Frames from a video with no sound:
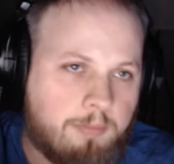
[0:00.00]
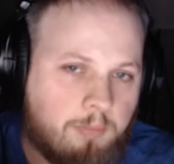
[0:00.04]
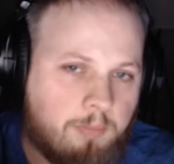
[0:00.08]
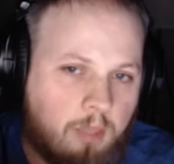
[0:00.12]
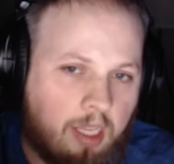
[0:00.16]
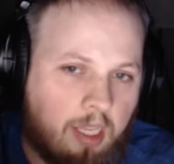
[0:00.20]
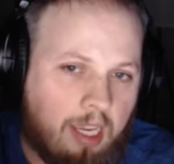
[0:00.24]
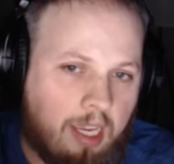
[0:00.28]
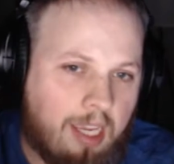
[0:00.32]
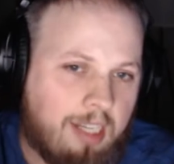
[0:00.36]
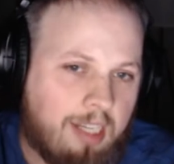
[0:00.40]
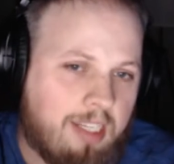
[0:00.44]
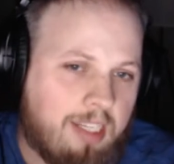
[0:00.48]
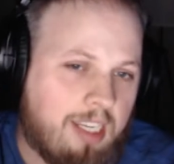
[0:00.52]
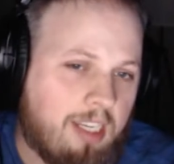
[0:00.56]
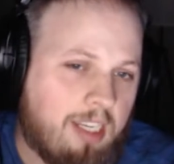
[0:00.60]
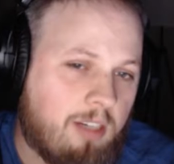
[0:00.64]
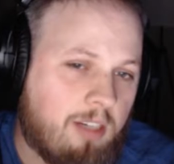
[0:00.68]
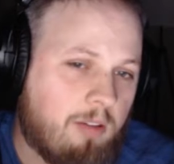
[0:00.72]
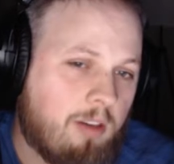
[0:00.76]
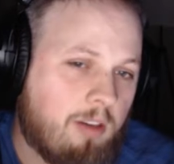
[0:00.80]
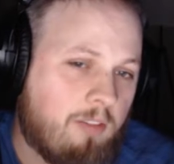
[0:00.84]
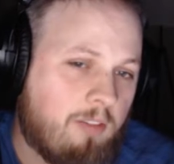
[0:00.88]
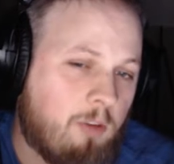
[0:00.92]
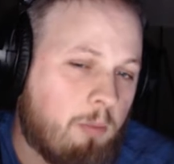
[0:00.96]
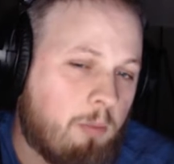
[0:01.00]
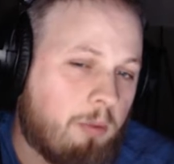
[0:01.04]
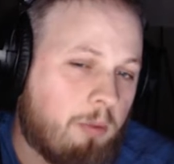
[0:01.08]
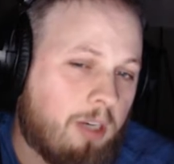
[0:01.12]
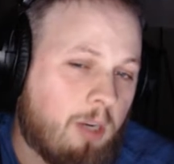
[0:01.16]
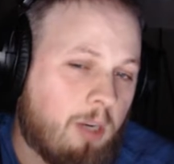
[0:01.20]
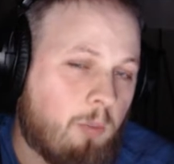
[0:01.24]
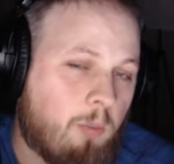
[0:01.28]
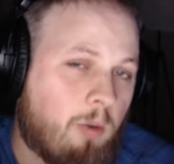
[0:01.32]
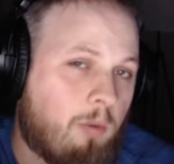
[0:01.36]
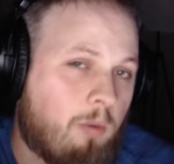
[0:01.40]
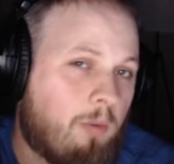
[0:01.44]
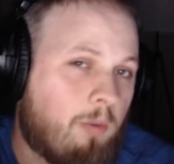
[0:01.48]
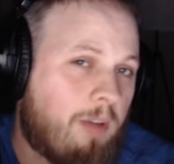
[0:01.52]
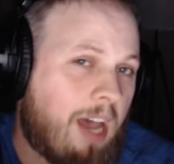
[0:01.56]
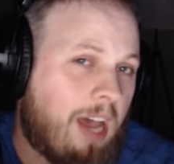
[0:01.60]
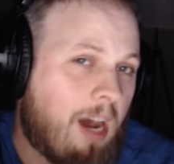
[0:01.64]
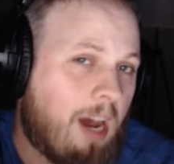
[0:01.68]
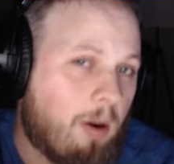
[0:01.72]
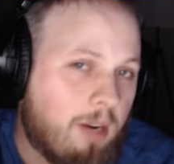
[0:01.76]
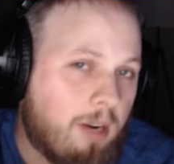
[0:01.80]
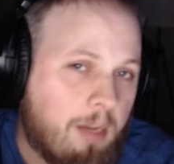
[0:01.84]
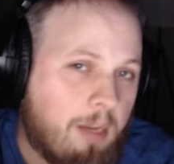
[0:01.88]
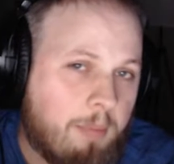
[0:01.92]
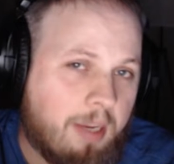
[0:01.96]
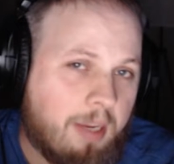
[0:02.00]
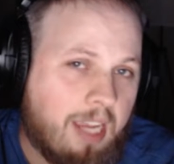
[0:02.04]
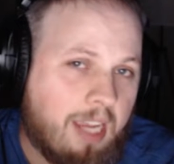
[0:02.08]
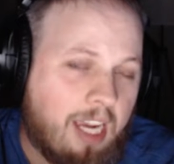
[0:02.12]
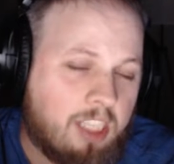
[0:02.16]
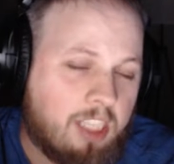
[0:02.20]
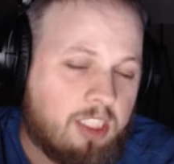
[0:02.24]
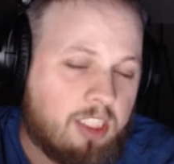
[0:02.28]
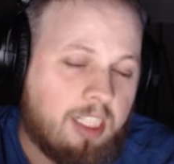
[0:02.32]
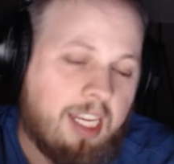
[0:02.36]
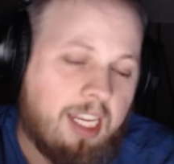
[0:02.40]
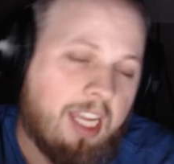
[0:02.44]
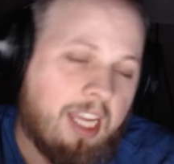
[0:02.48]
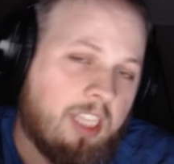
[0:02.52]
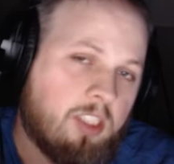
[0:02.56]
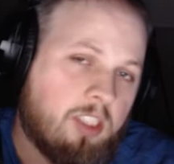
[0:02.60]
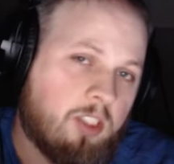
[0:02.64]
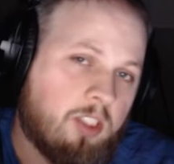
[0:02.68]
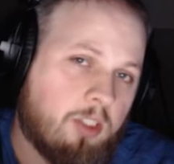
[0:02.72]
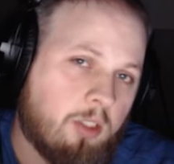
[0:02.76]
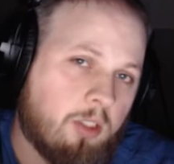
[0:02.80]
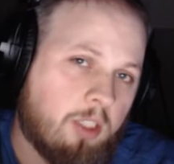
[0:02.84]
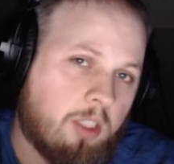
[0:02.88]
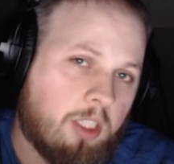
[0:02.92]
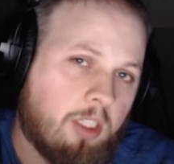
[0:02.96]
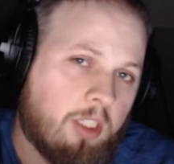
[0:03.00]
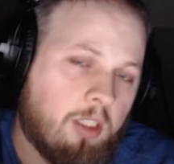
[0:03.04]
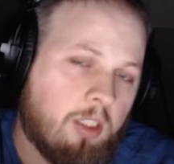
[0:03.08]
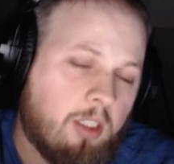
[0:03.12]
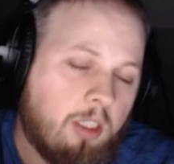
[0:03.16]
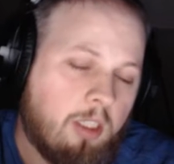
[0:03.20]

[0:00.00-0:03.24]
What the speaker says: and then if you play one without an epic action, it has 30.